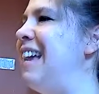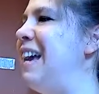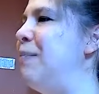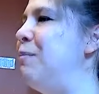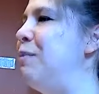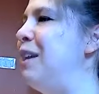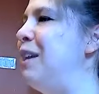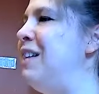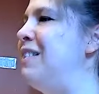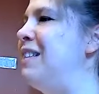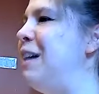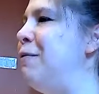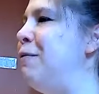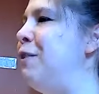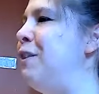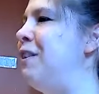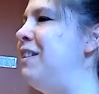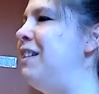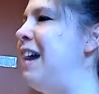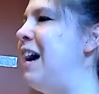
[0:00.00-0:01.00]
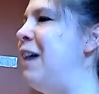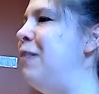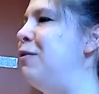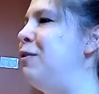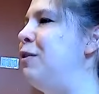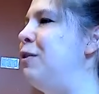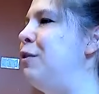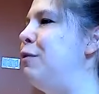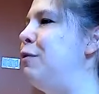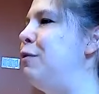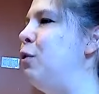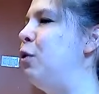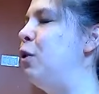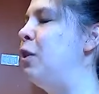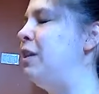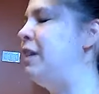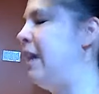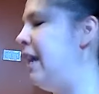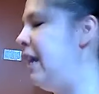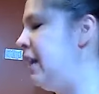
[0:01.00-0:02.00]
and place that foot down to the
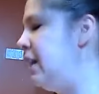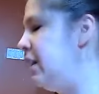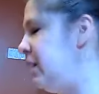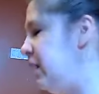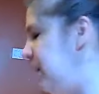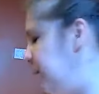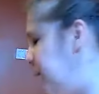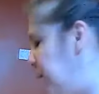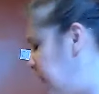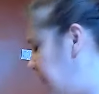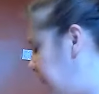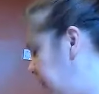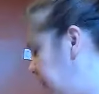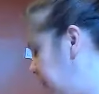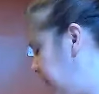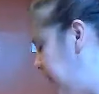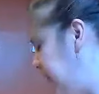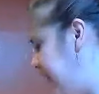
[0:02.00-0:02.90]
floor. Take a deep breath.